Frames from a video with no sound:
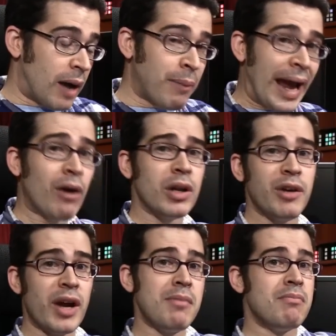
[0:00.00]
my
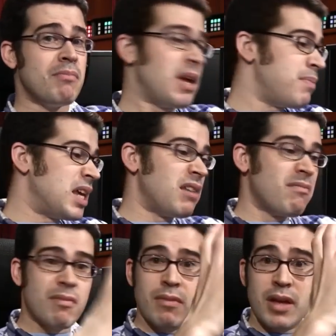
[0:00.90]
hourly rate may be,
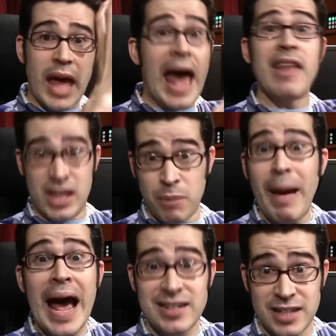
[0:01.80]
and in the
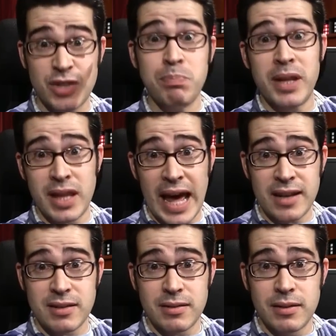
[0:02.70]
past it's been
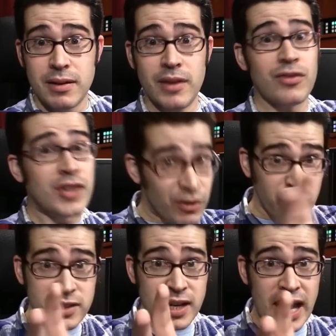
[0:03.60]
that. It's
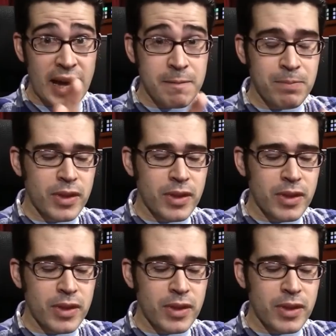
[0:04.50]
different today.